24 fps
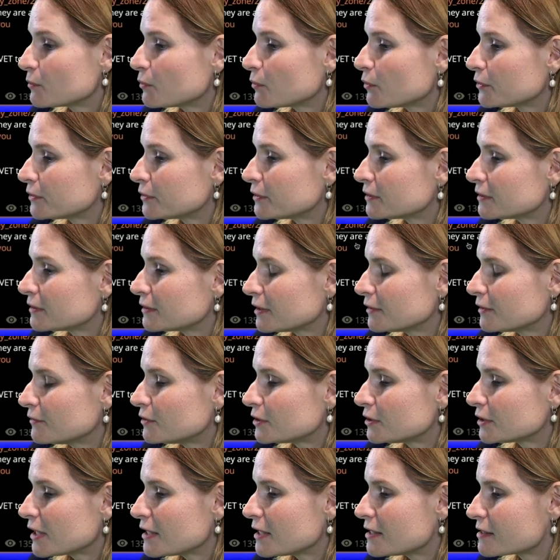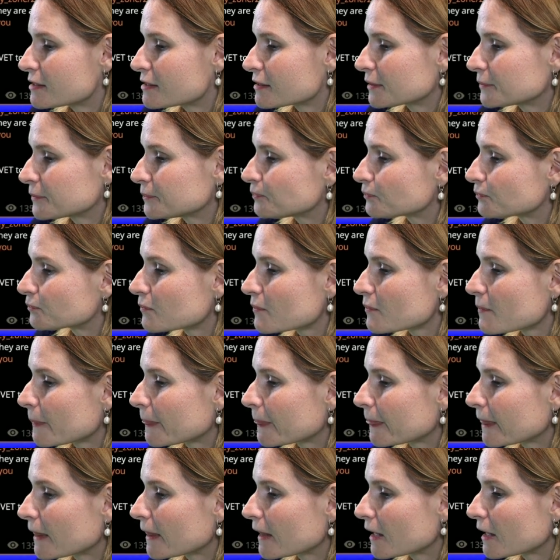bot advertising.
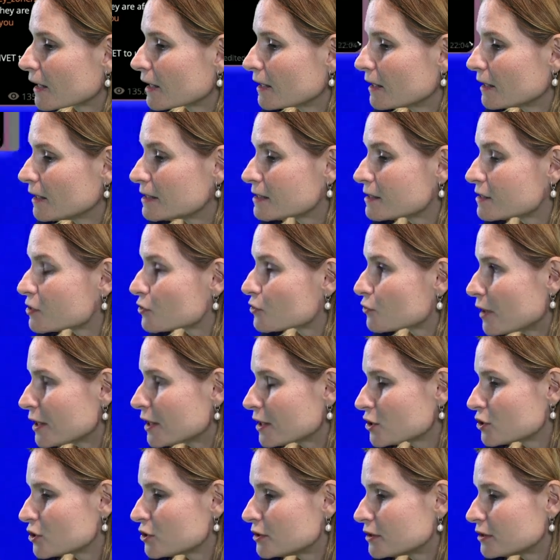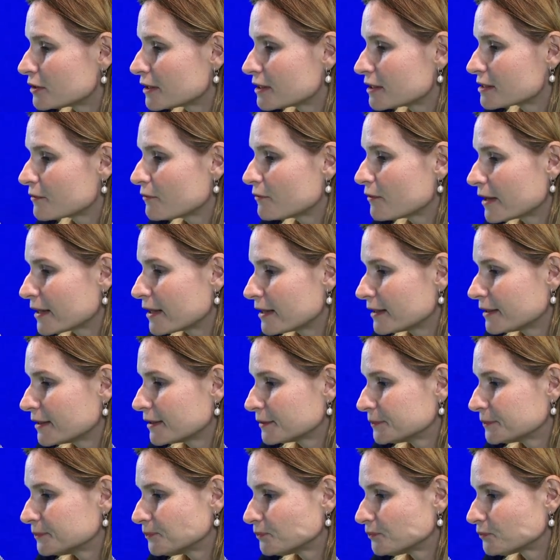It is structured as a fake.
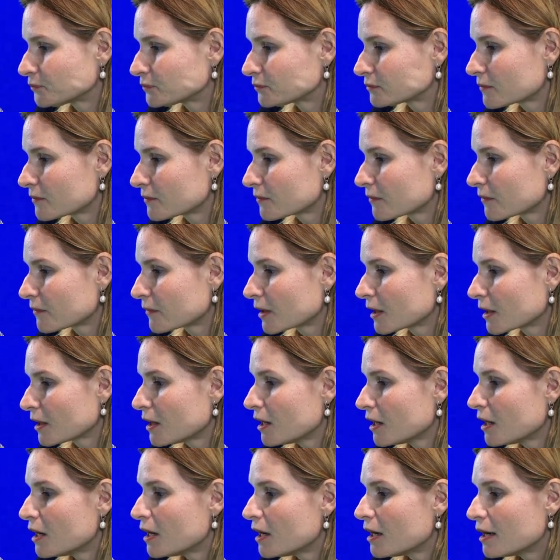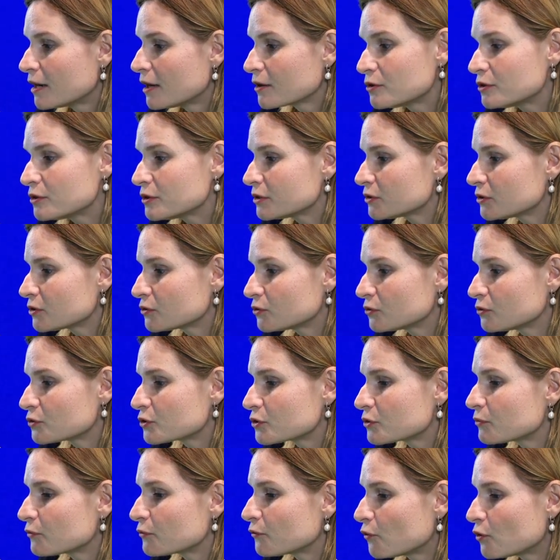According to
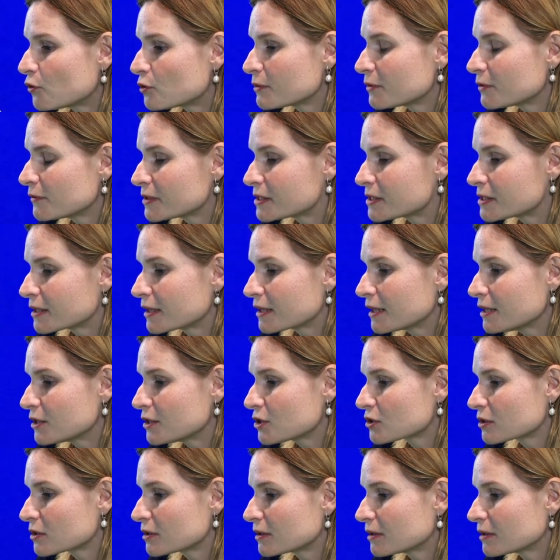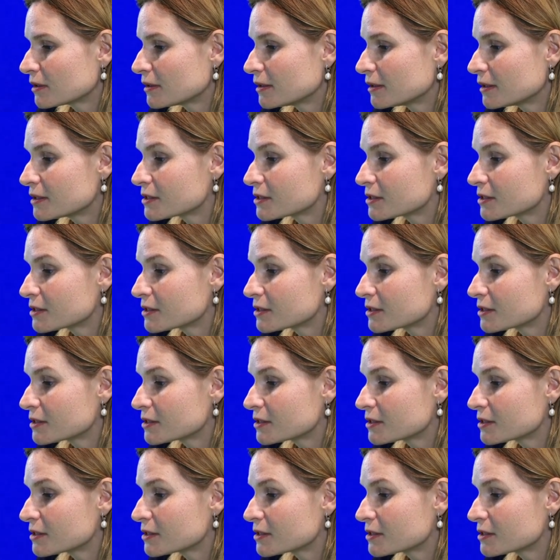Ukrinform investigation, the